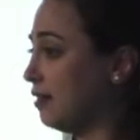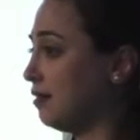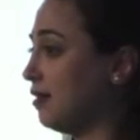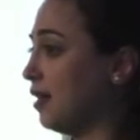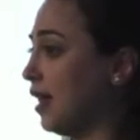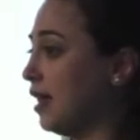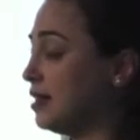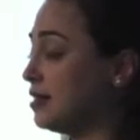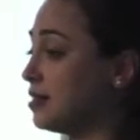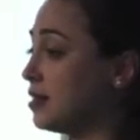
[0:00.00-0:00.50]

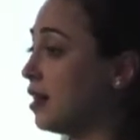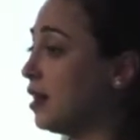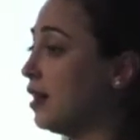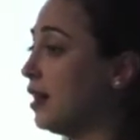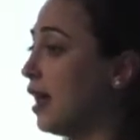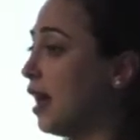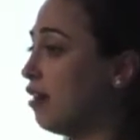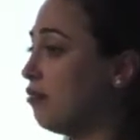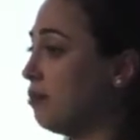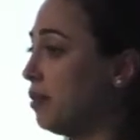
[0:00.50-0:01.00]
and suddenly
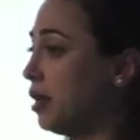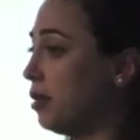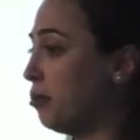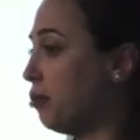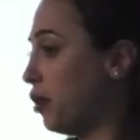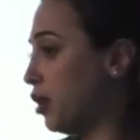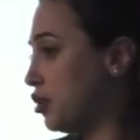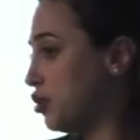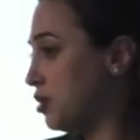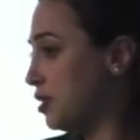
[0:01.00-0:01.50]
I've made a
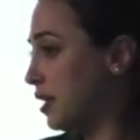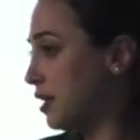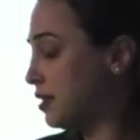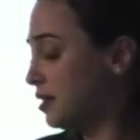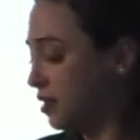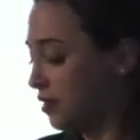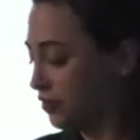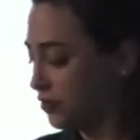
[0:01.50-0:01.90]
pressure-sensitive